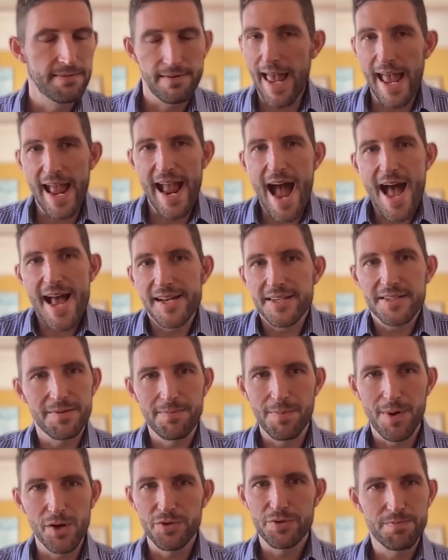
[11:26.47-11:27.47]
AI is the
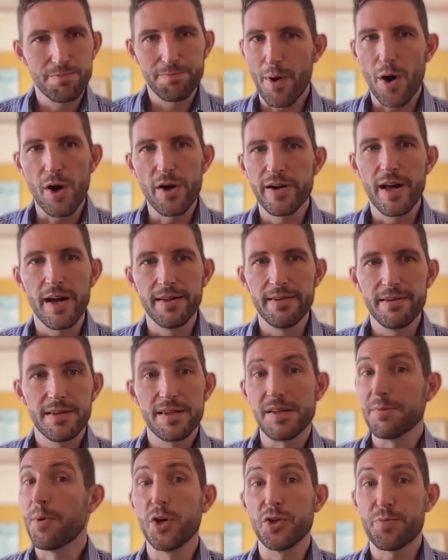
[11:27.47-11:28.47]
most, bar none,
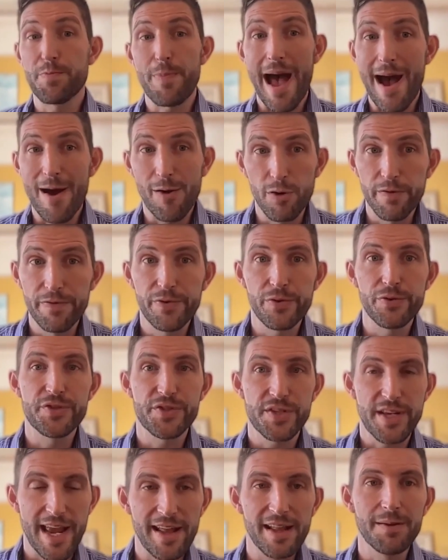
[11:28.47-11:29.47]
the most powerful,
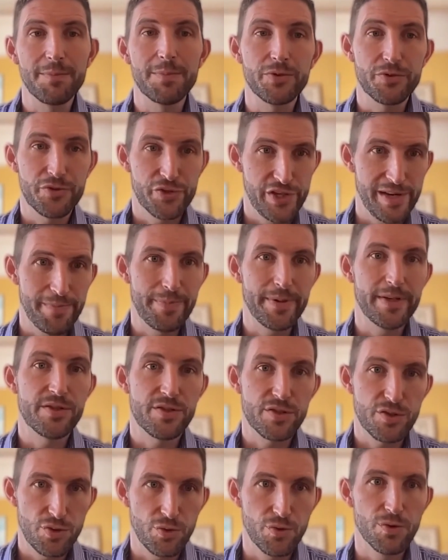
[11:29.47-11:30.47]
scalable,
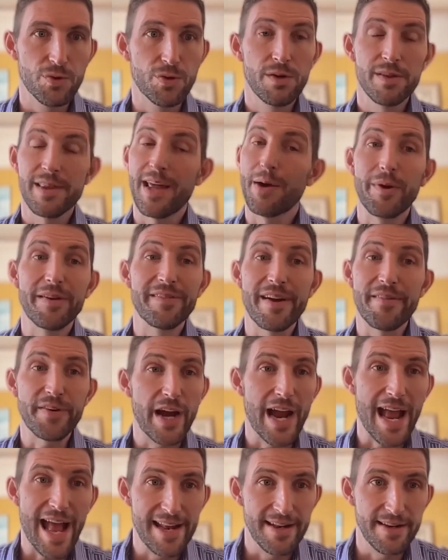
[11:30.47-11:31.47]
cheapest tool that we've ever
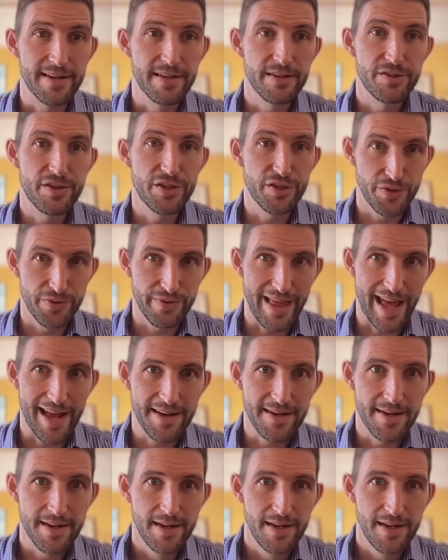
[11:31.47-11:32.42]
had to do that.